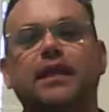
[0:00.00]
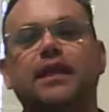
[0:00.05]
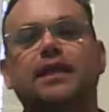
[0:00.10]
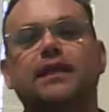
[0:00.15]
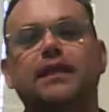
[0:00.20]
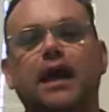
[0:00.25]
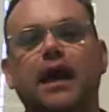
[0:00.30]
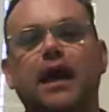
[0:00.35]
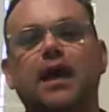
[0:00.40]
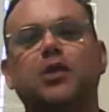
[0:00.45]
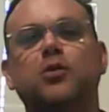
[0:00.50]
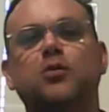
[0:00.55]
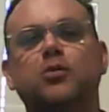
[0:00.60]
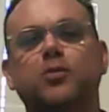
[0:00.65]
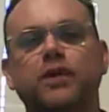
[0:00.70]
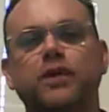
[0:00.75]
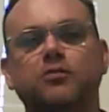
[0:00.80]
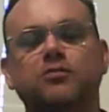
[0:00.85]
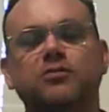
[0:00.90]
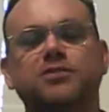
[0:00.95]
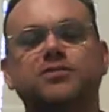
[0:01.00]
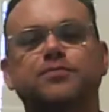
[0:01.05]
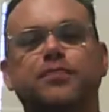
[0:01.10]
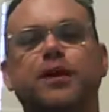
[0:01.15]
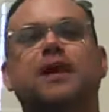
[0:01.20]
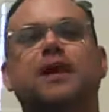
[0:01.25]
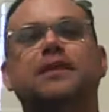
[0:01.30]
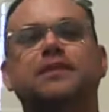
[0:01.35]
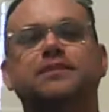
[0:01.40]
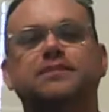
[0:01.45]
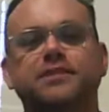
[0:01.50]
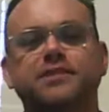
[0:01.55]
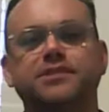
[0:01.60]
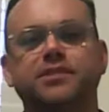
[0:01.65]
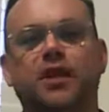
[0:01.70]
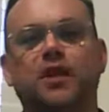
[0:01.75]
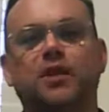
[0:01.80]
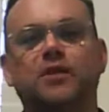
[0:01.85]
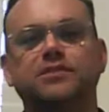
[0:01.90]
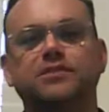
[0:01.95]
and how do we respond as
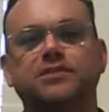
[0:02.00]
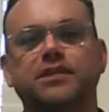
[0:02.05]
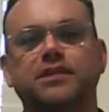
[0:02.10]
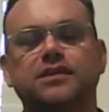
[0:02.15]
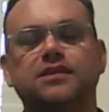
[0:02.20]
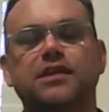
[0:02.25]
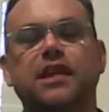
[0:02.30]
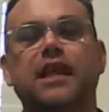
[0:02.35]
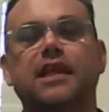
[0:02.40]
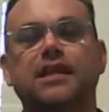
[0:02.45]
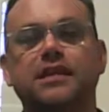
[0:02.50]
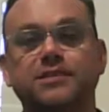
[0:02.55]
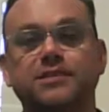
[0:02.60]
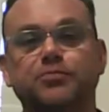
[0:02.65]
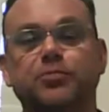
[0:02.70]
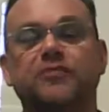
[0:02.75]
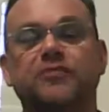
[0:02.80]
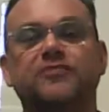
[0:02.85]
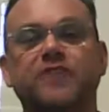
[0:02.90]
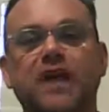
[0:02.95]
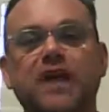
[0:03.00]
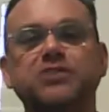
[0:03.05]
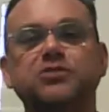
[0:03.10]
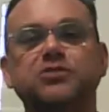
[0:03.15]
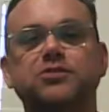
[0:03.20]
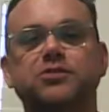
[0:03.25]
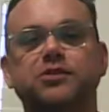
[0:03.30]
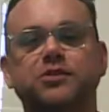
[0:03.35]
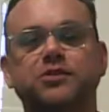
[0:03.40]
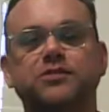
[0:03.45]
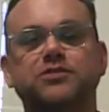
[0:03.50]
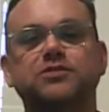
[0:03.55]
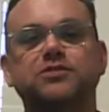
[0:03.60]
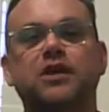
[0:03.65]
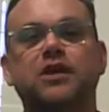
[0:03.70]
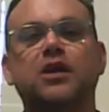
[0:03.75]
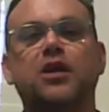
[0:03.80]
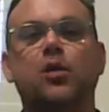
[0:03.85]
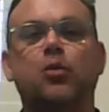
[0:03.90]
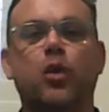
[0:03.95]
adults and, and as
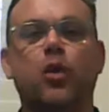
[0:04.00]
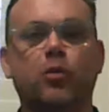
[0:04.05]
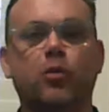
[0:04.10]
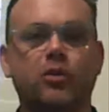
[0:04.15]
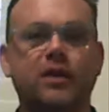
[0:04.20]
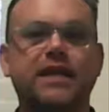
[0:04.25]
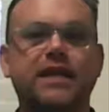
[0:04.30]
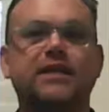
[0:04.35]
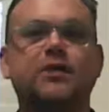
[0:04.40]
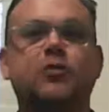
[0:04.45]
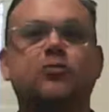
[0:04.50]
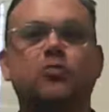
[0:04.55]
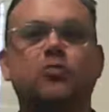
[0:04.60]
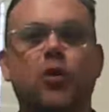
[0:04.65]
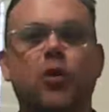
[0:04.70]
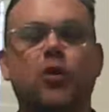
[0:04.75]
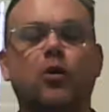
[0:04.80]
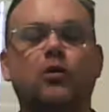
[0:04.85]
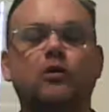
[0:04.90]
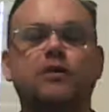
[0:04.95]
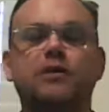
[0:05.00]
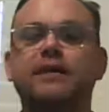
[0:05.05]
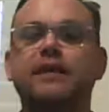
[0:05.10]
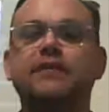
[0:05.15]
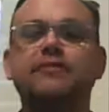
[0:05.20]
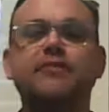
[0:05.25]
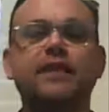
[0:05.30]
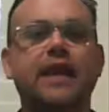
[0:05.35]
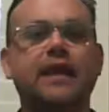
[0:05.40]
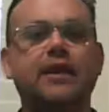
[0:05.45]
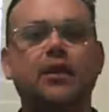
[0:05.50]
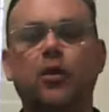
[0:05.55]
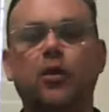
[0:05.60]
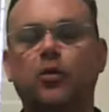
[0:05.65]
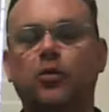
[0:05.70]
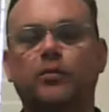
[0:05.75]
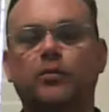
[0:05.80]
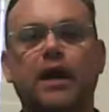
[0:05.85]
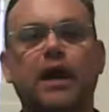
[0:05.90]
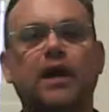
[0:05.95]
professionals when we're in a role, and even at home.